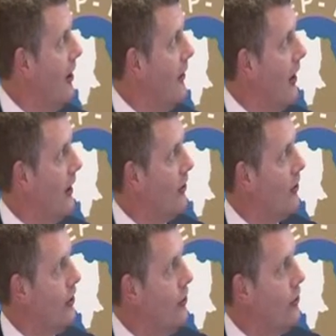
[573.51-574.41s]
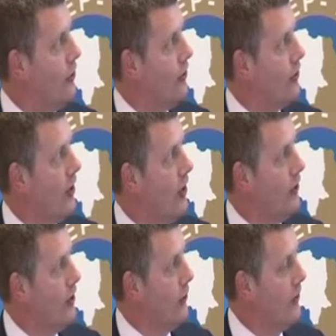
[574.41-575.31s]
and that exclusion
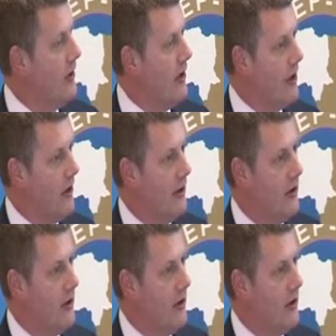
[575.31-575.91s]
started off in there